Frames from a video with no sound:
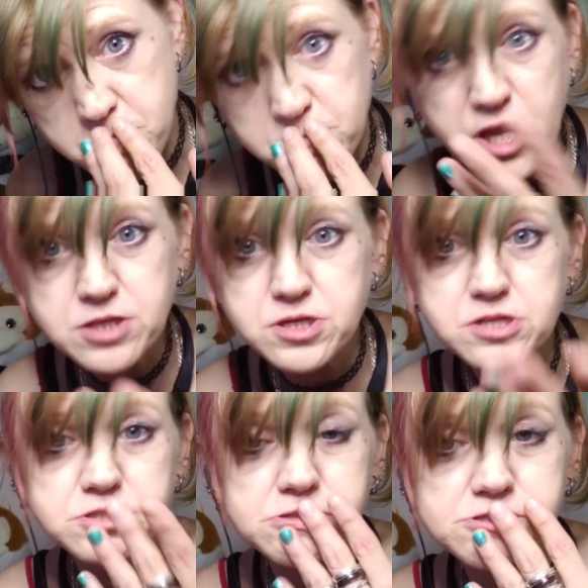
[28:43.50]
That's
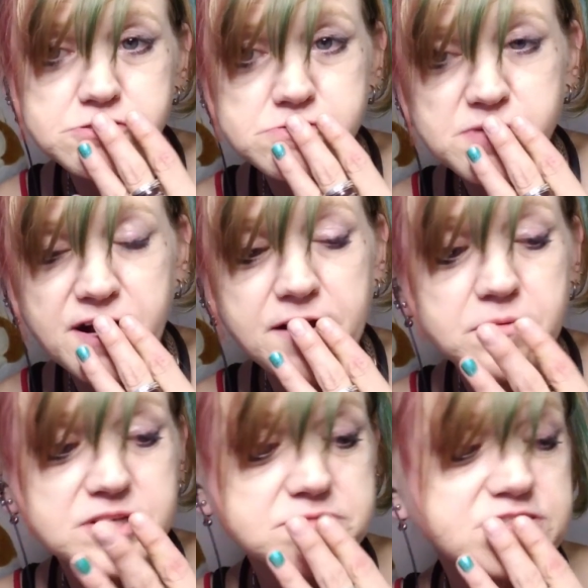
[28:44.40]
just what I
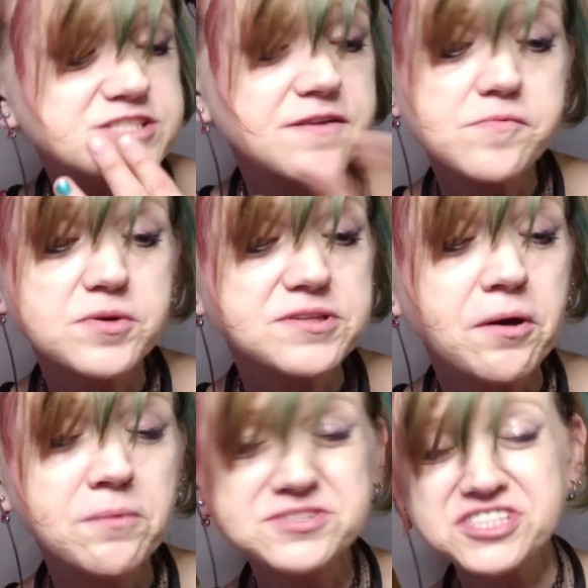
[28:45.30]
don't know. Because everyone
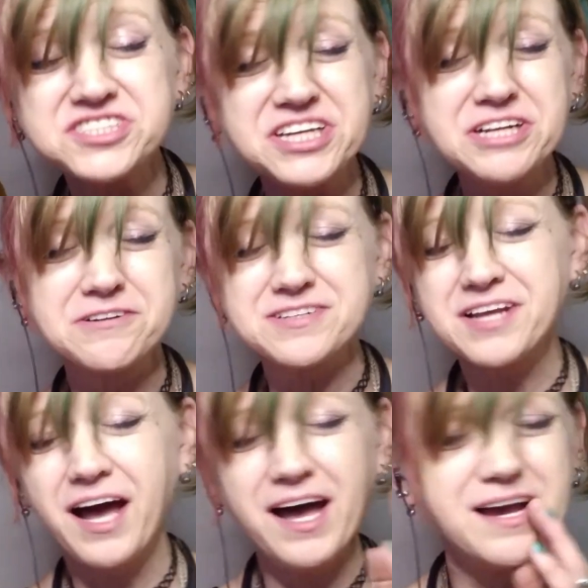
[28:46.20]
thought, she did her
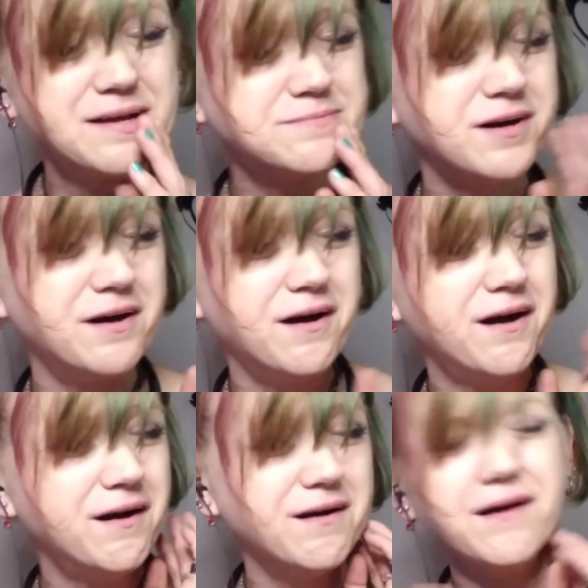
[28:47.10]
time.
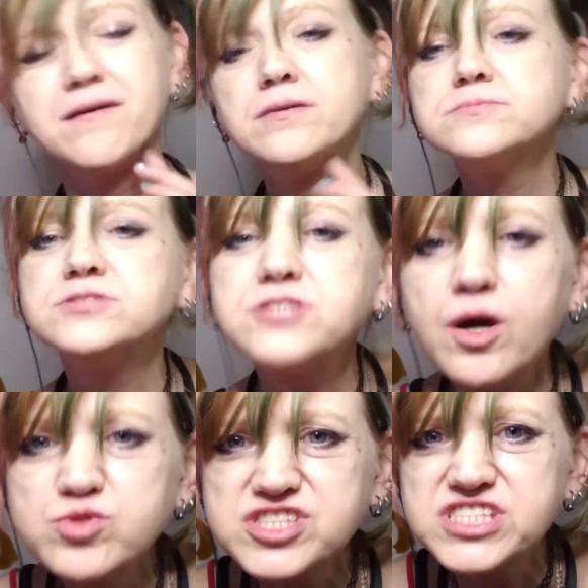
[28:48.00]
No,
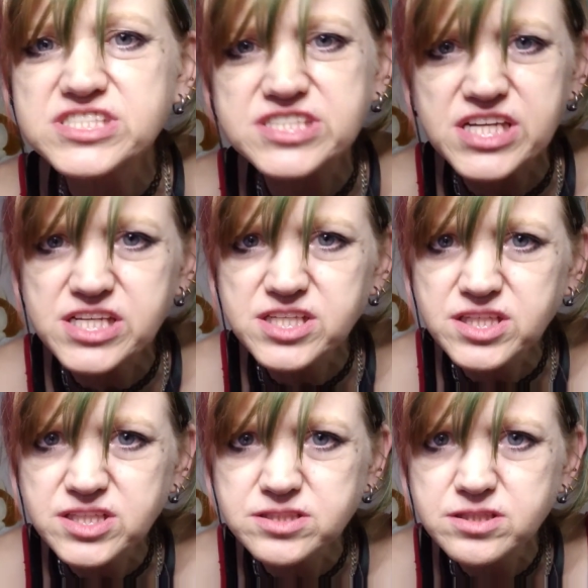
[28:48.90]
she
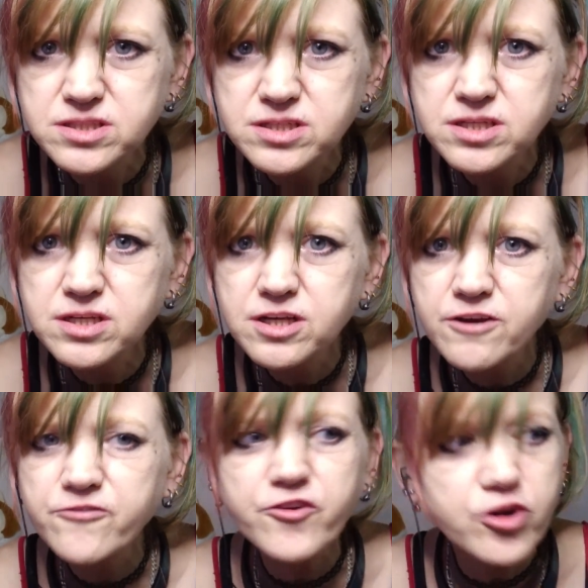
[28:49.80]
didn't.
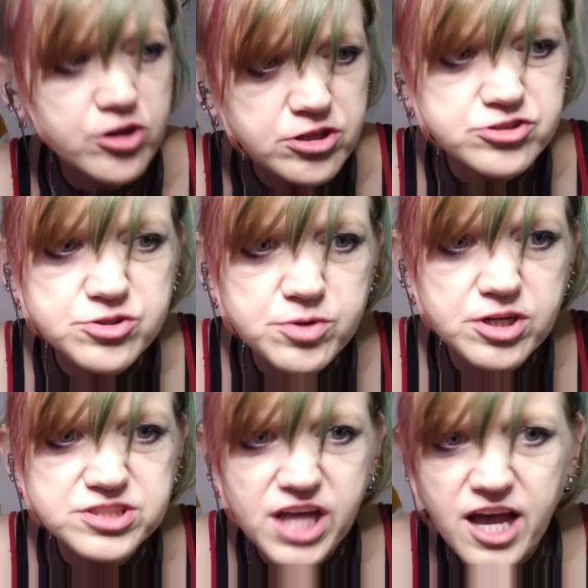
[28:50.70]
For her to do her
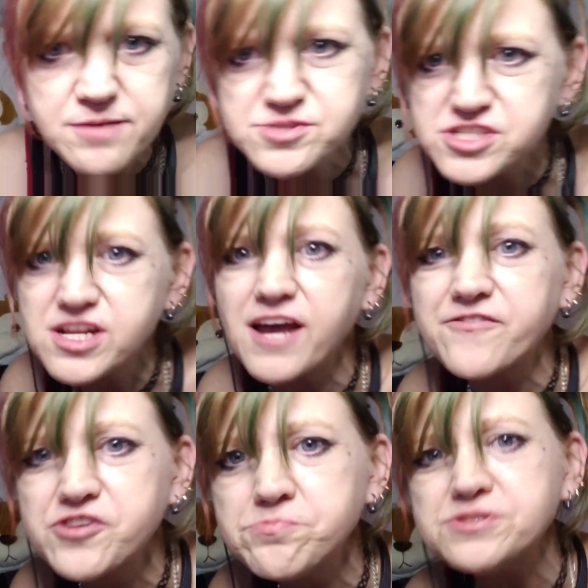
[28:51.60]
time, she'd have
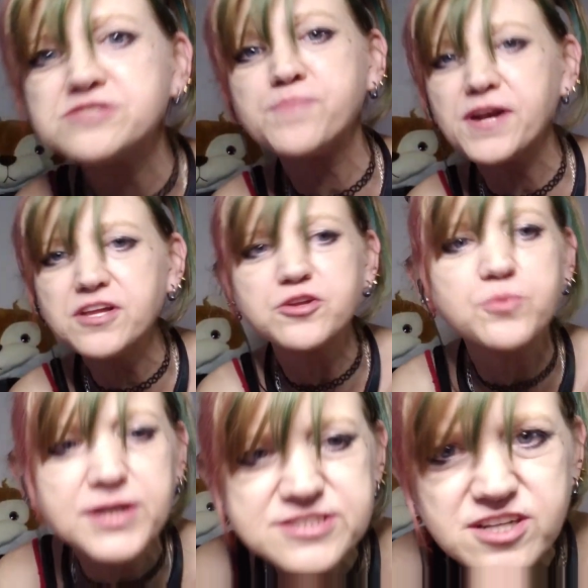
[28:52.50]
to be spending the
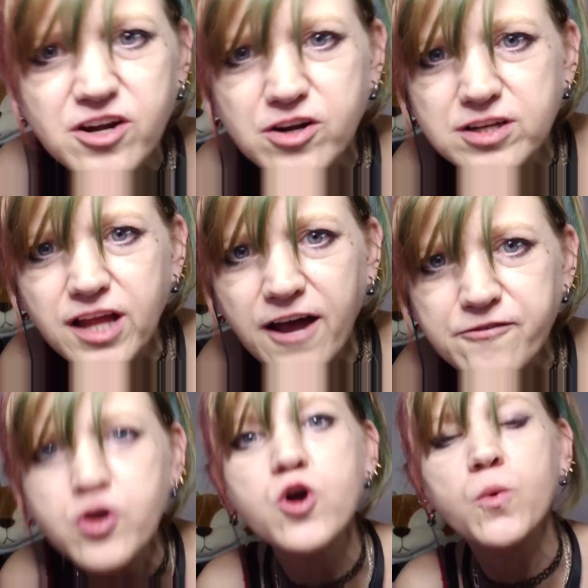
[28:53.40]
rest of her life
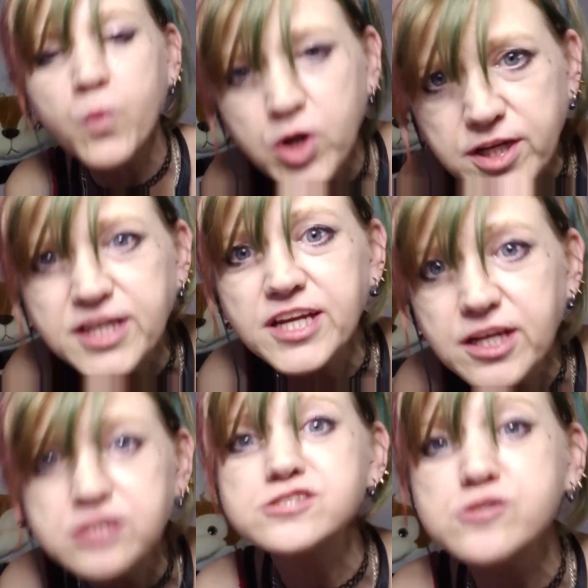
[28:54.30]
working in
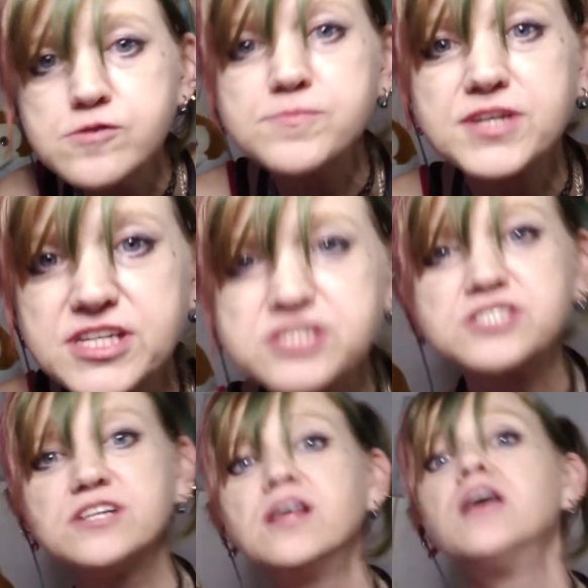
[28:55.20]
a soup kitchen,